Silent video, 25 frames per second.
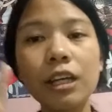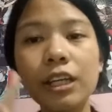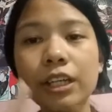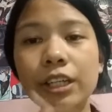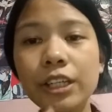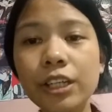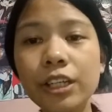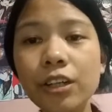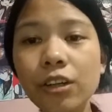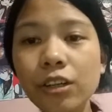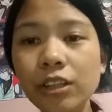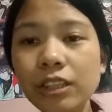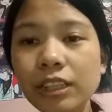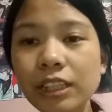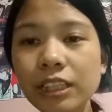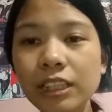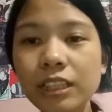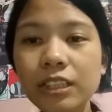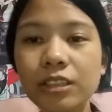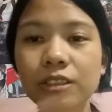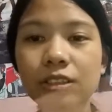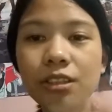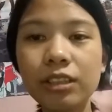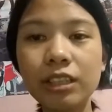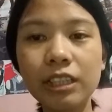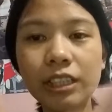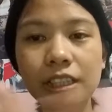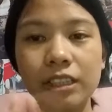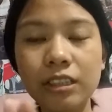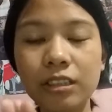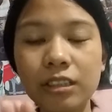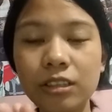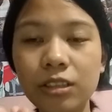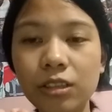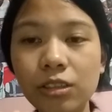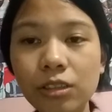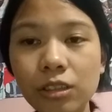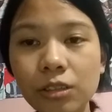You only need to click the
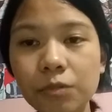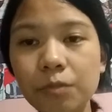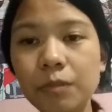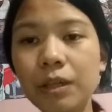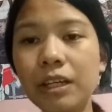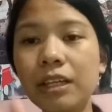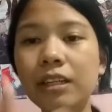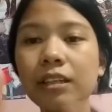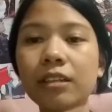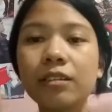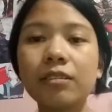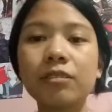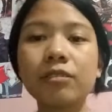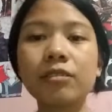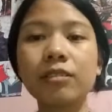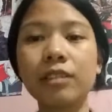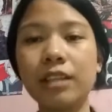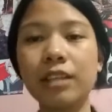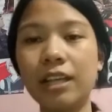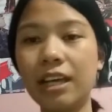download button